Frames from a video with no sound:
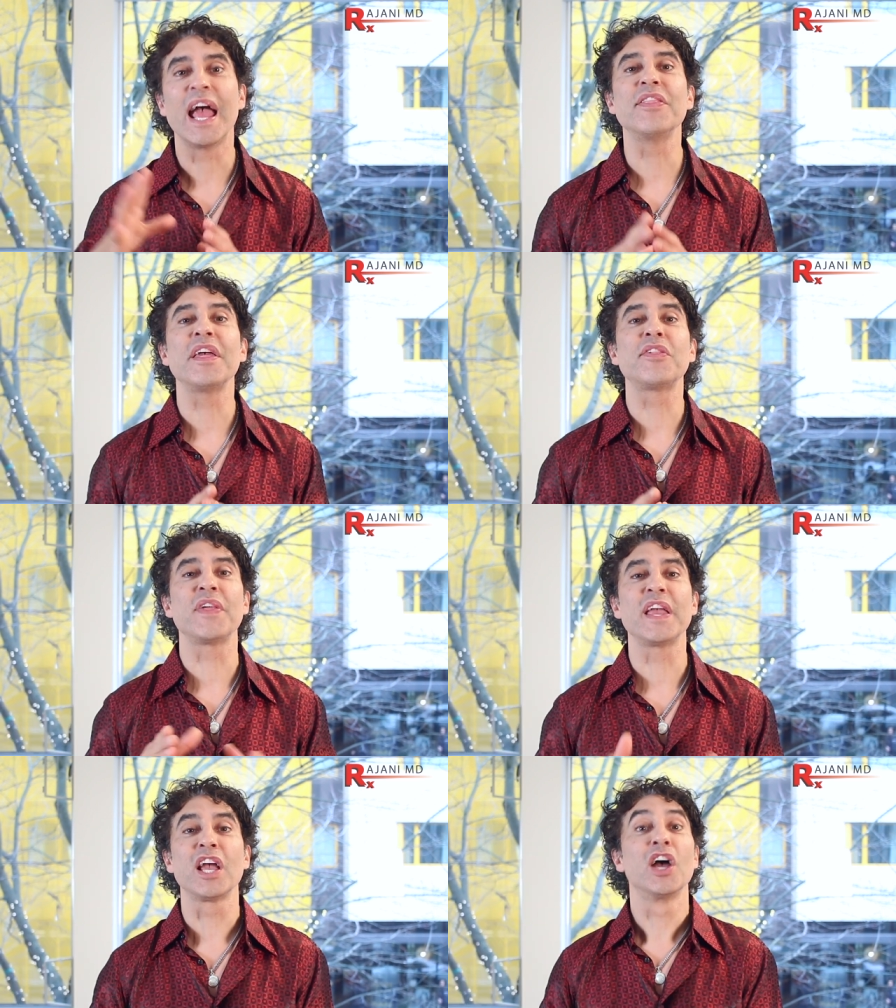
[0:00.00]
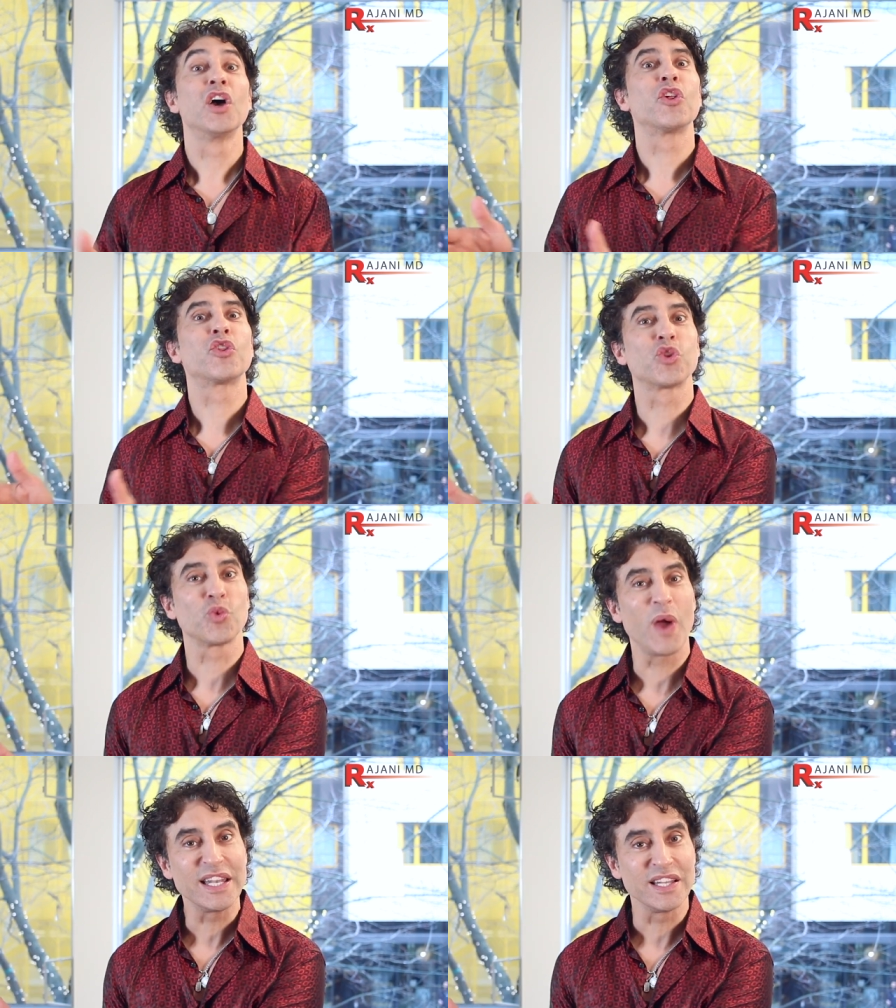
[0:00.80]
and they think
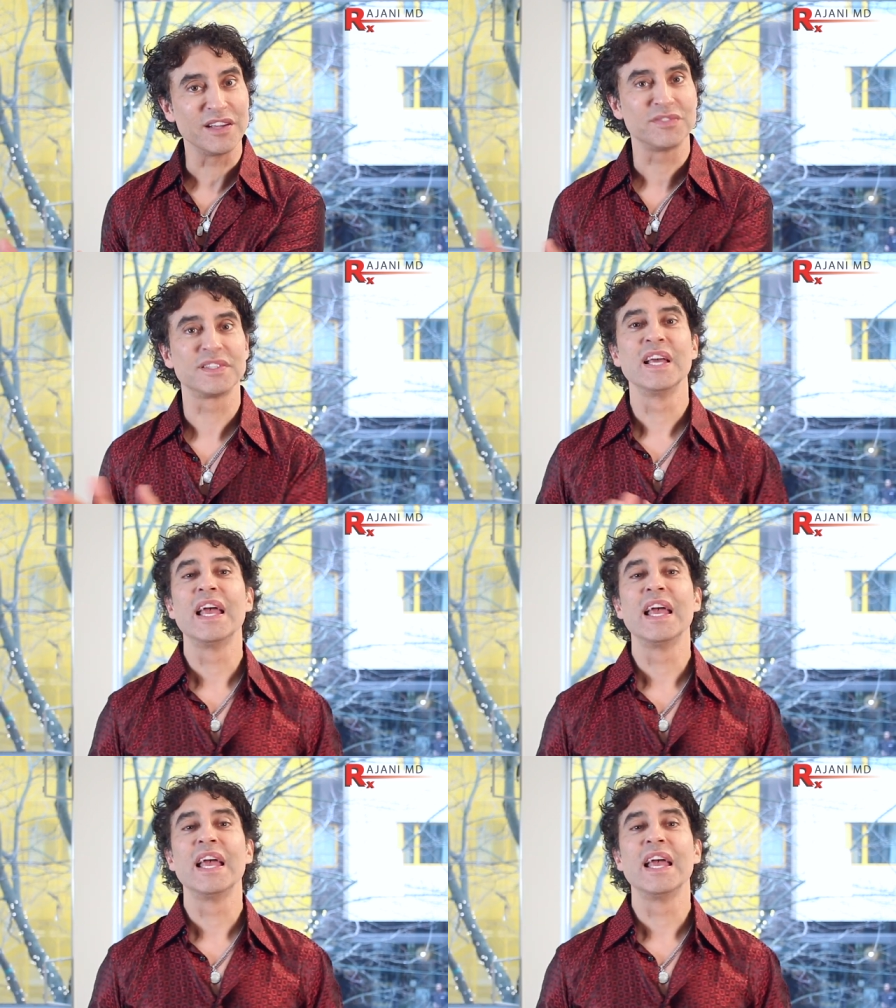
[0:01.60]
thread lift.